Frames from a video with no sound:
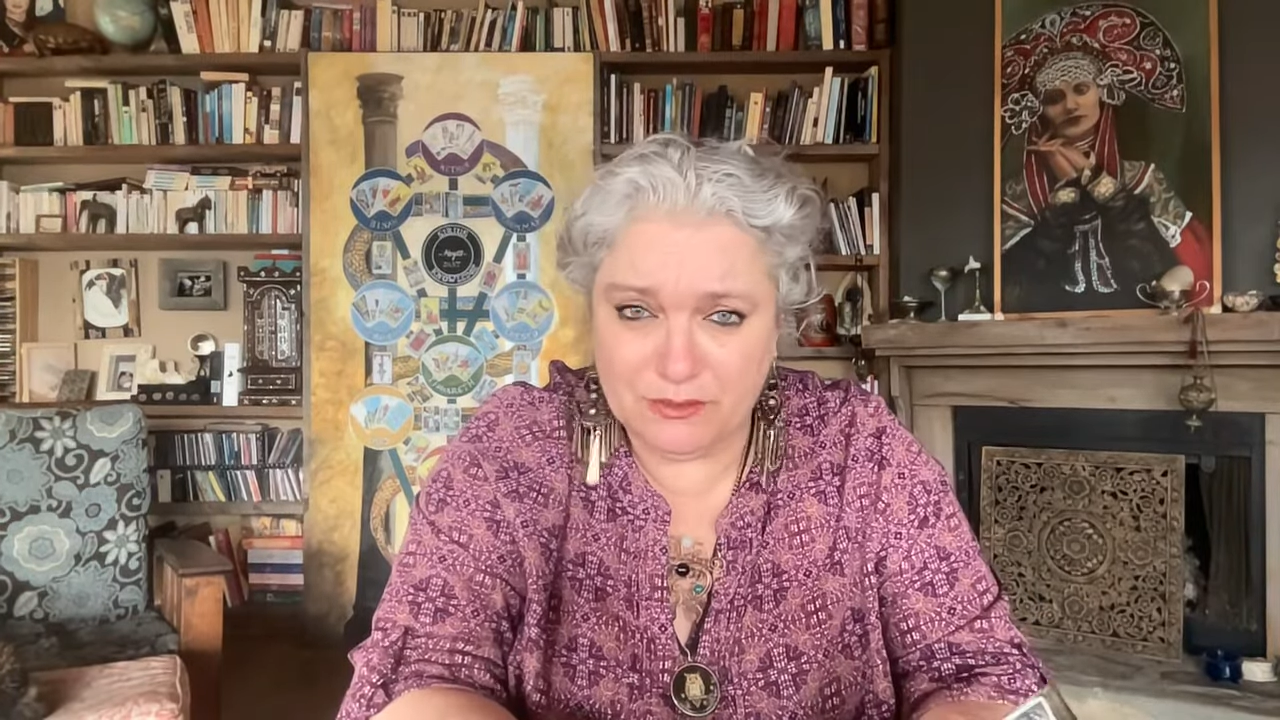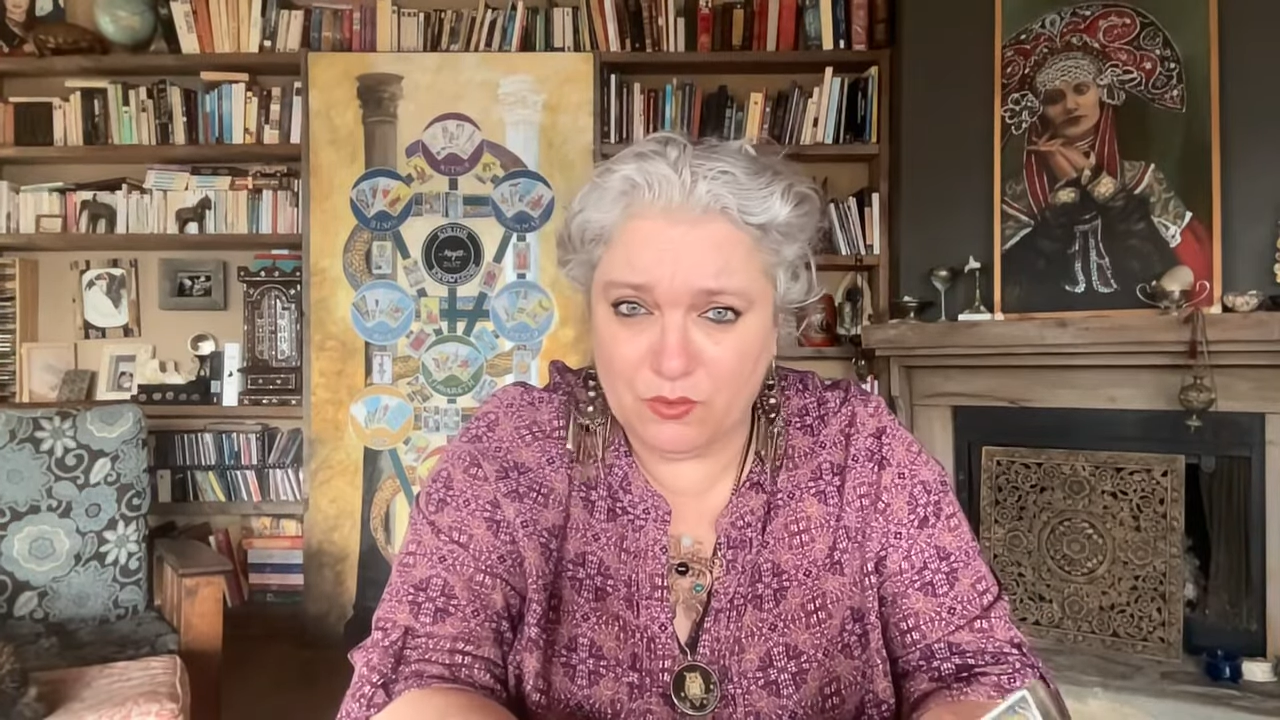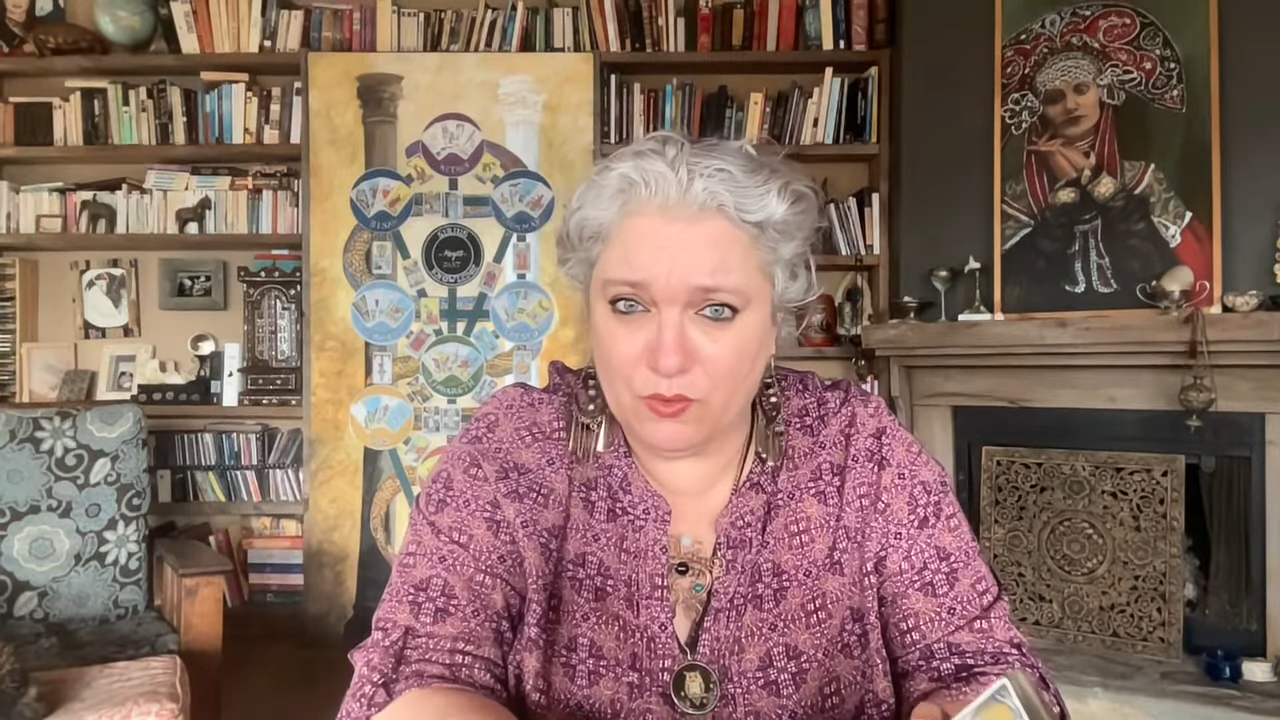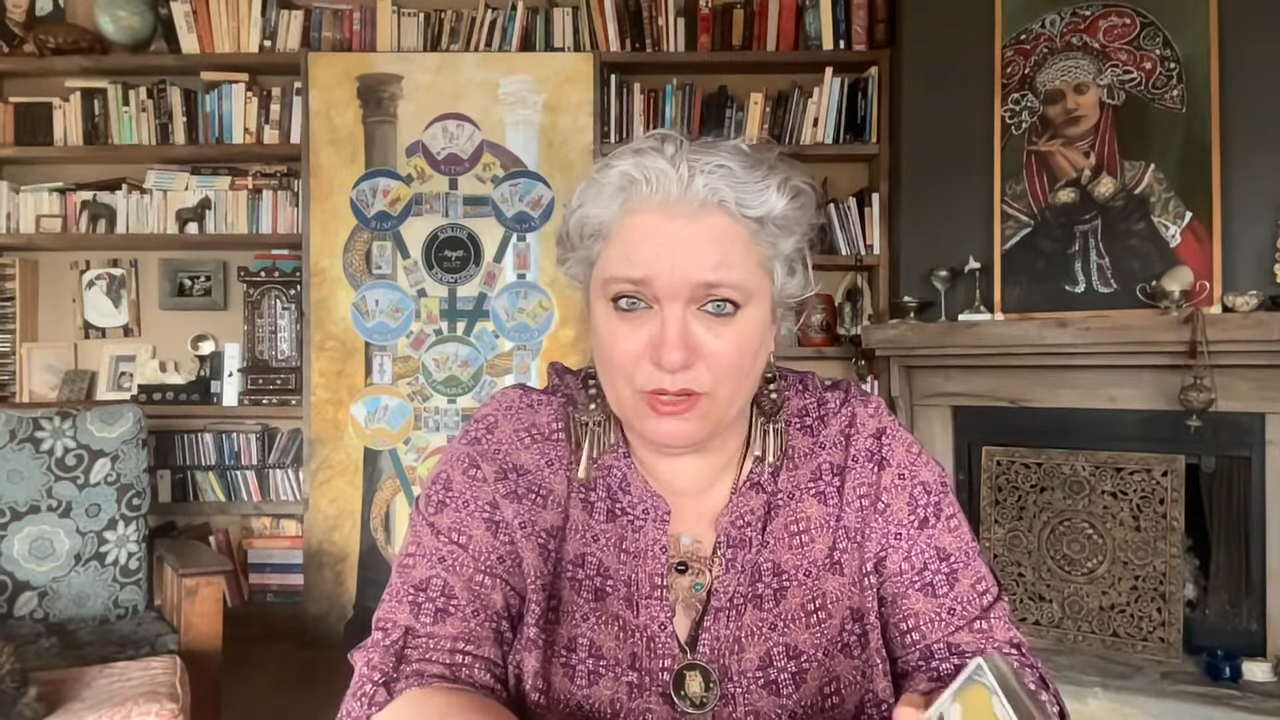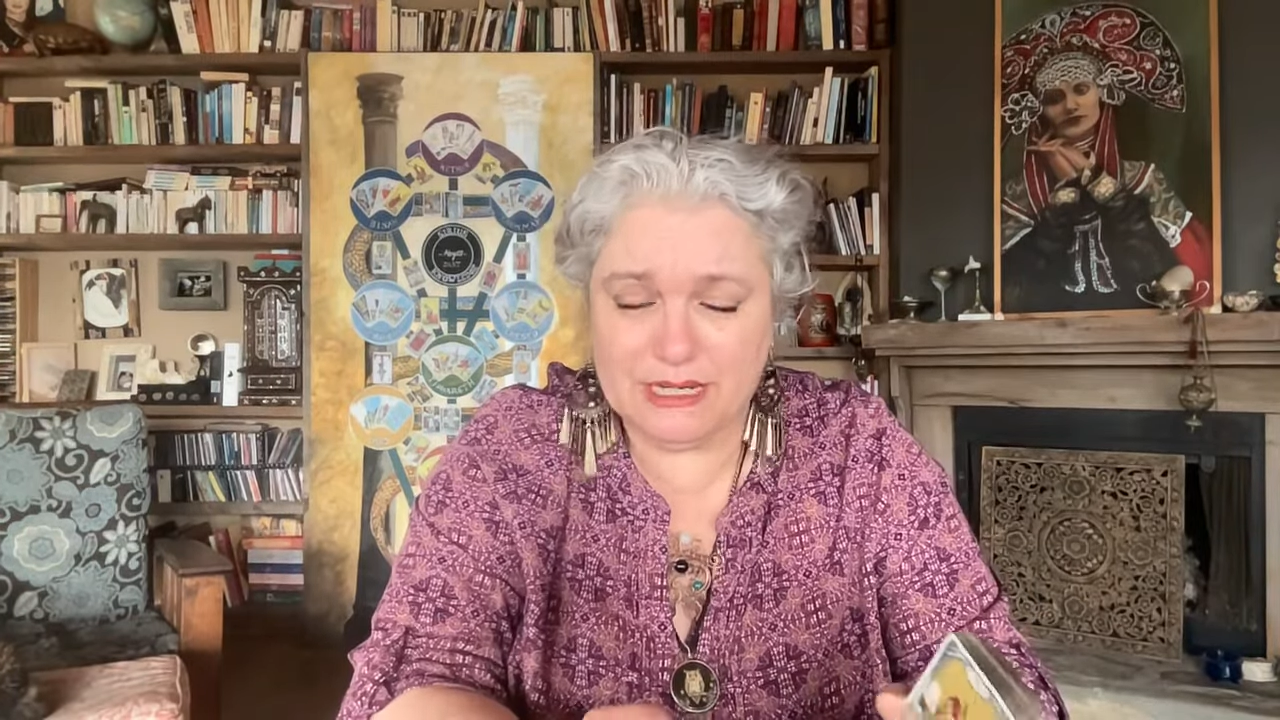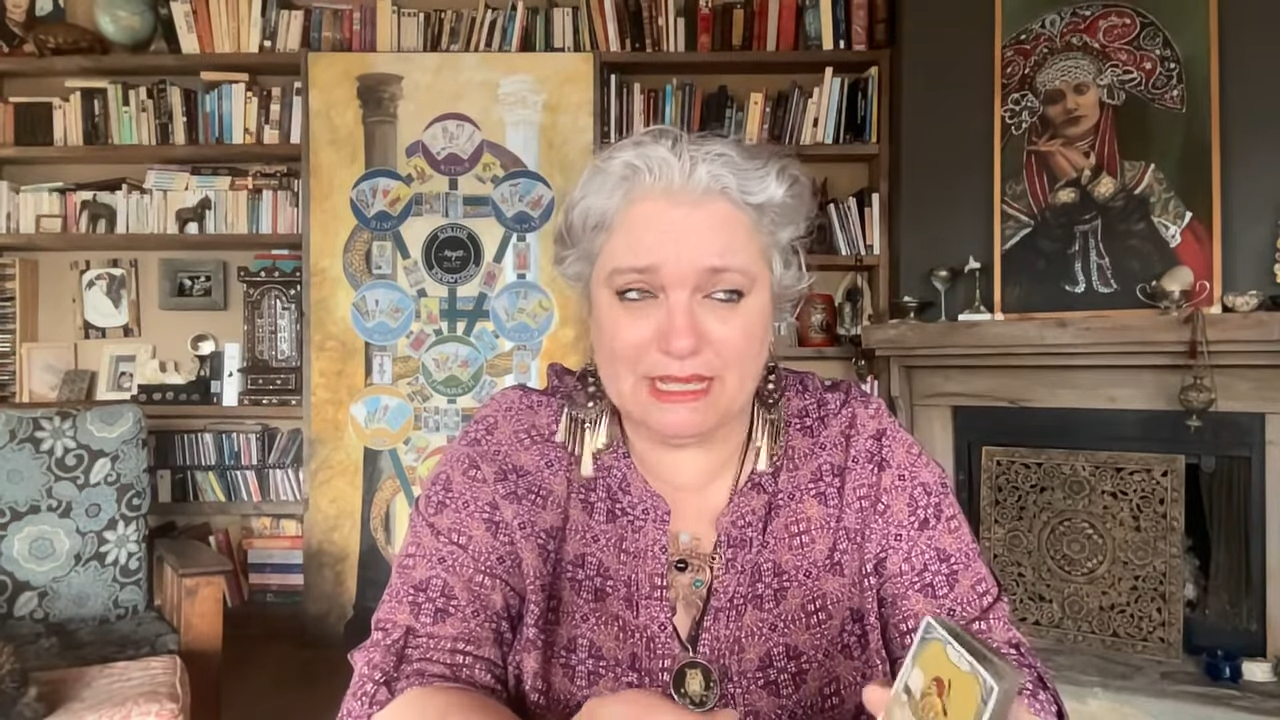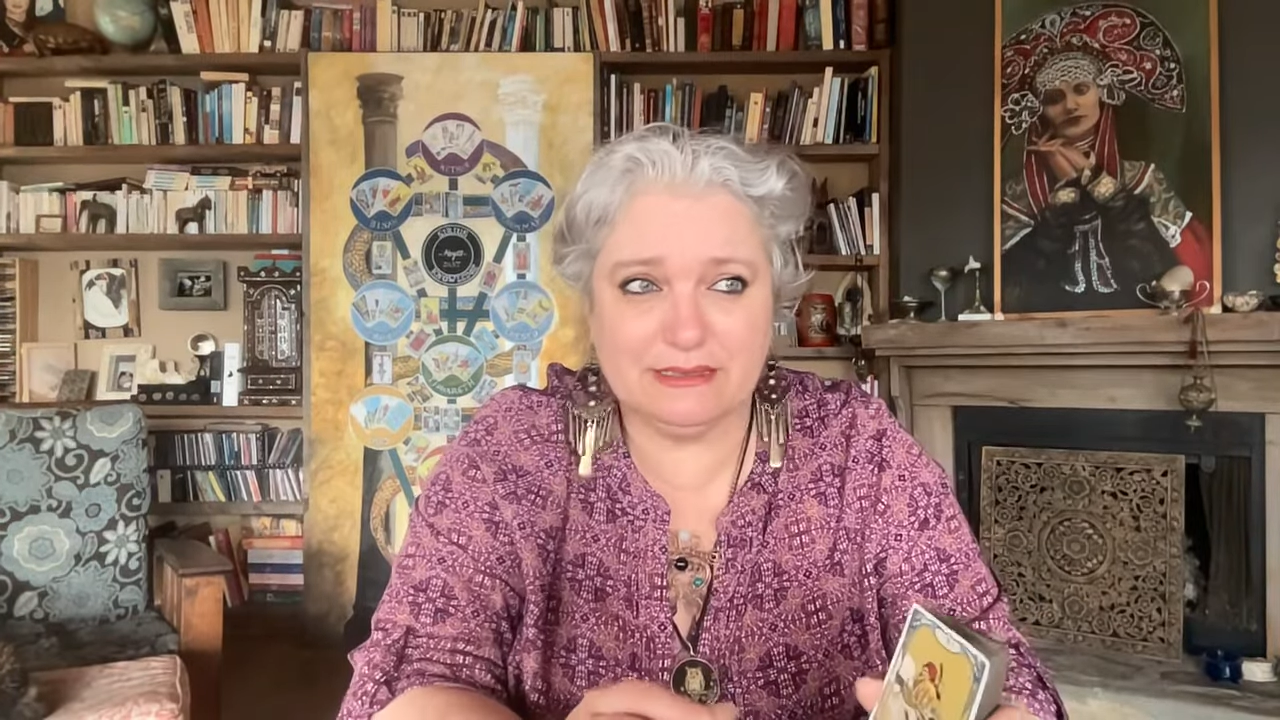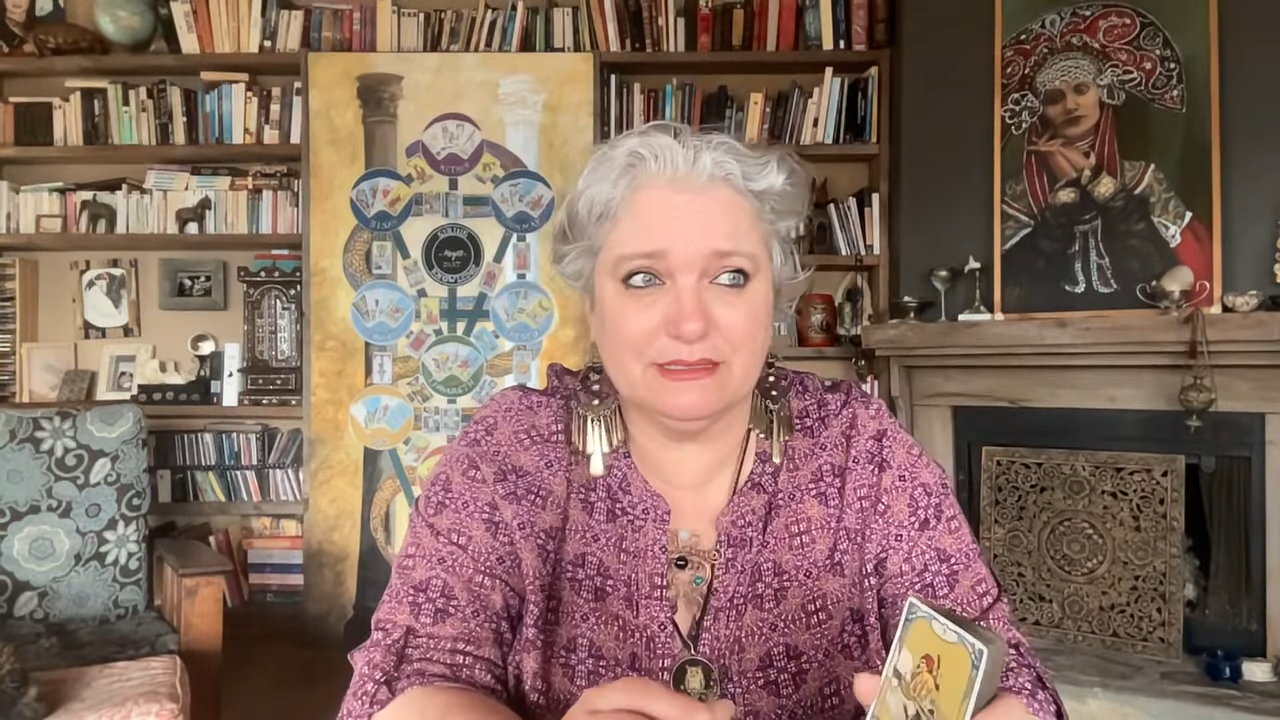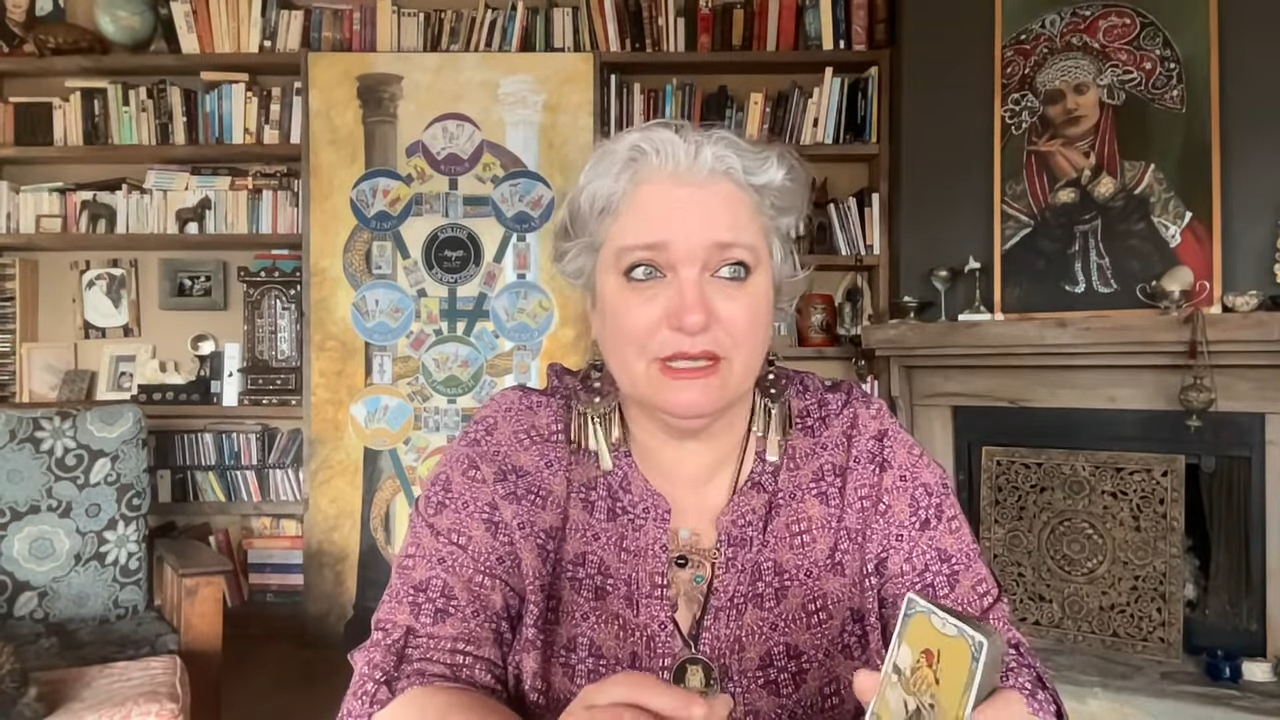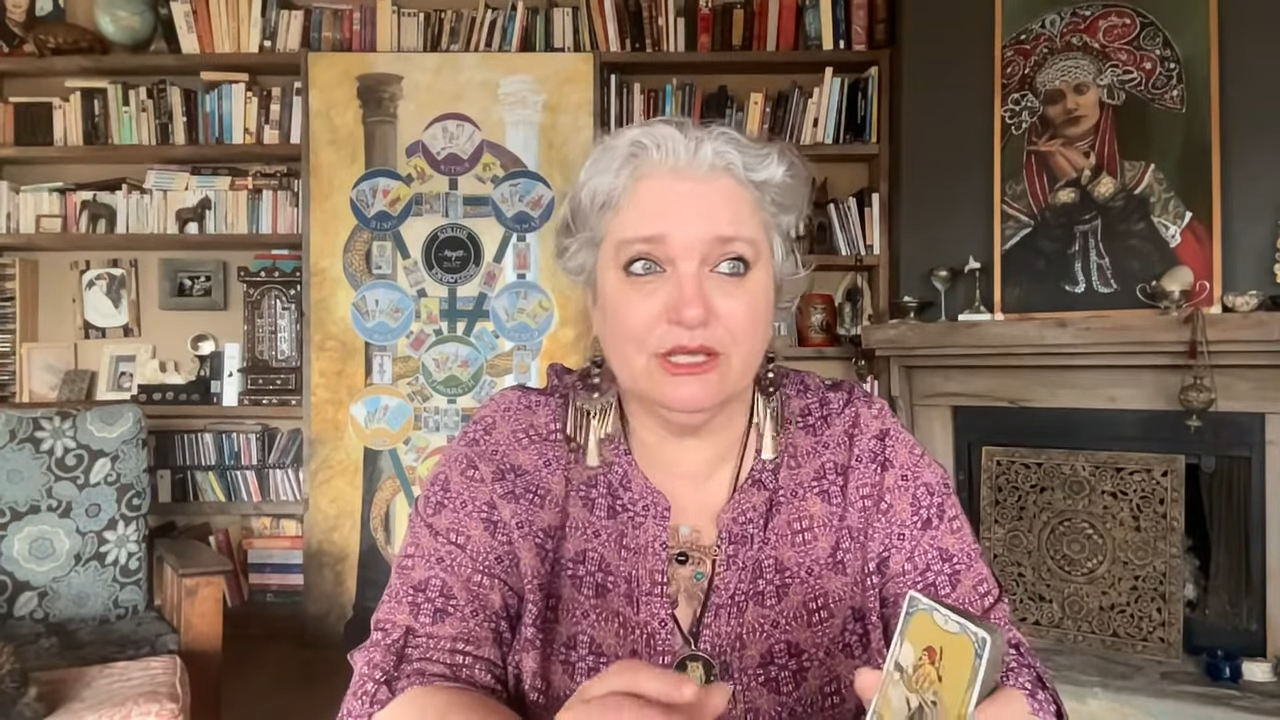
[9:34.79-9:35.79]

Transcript: or that